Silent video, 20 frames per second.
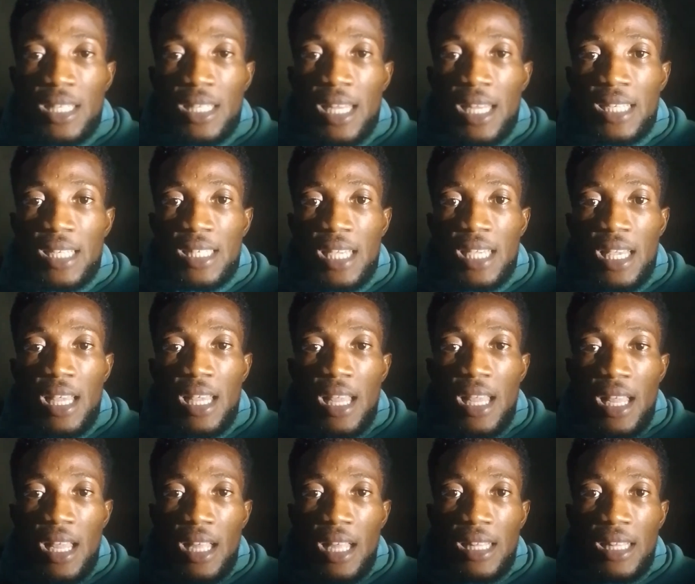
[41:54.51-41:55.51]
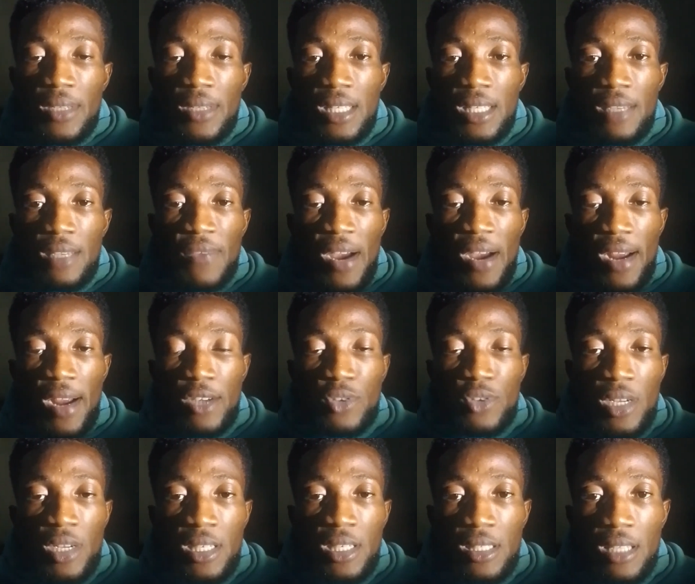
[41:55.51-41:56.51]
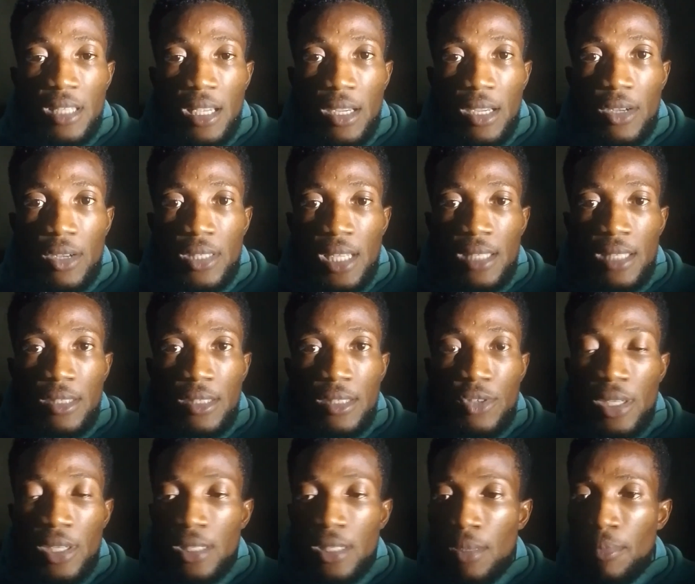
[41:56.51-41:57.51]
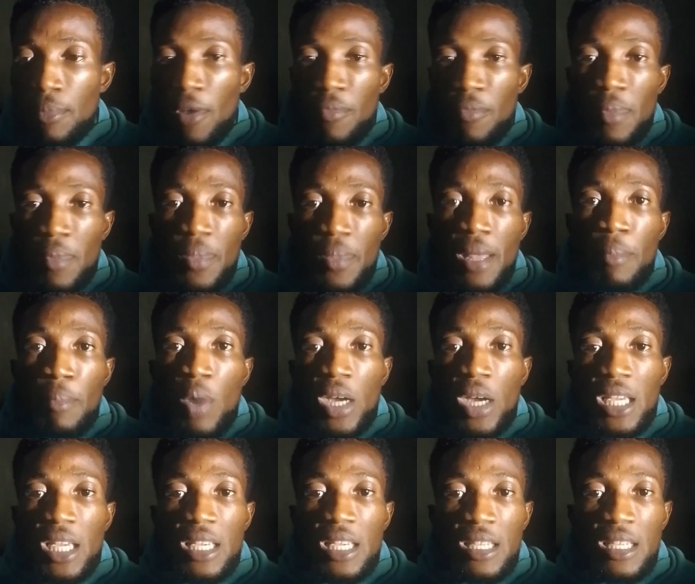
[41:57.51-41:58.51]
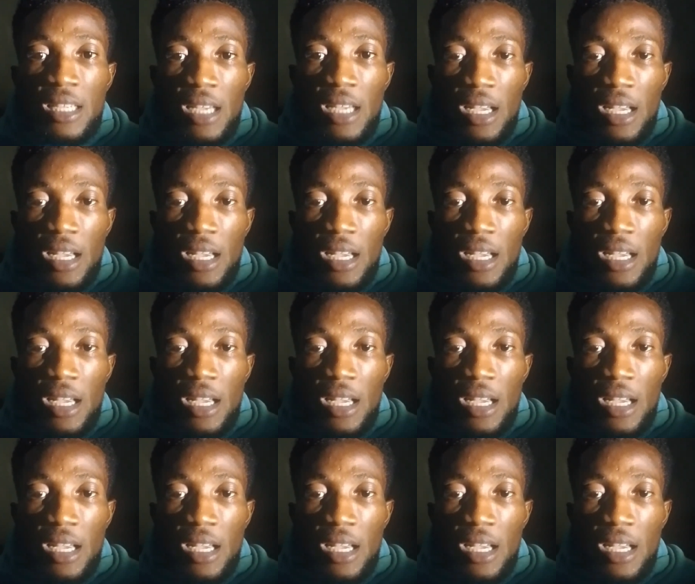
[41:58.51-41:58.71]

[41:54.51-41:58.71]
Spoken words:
Let's say there is a viral trend, a content trending about maybe a monkey.